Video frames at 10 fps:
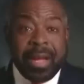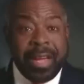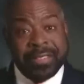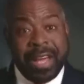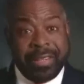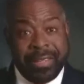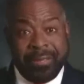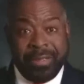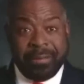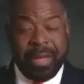that's not
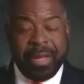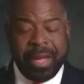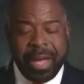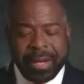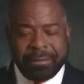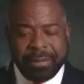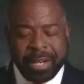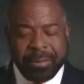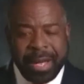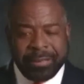living. And a friend
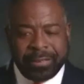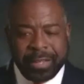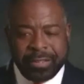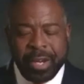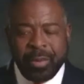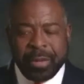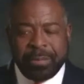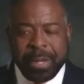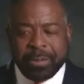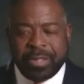of mine said, you know when
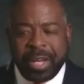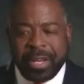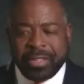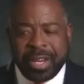people change?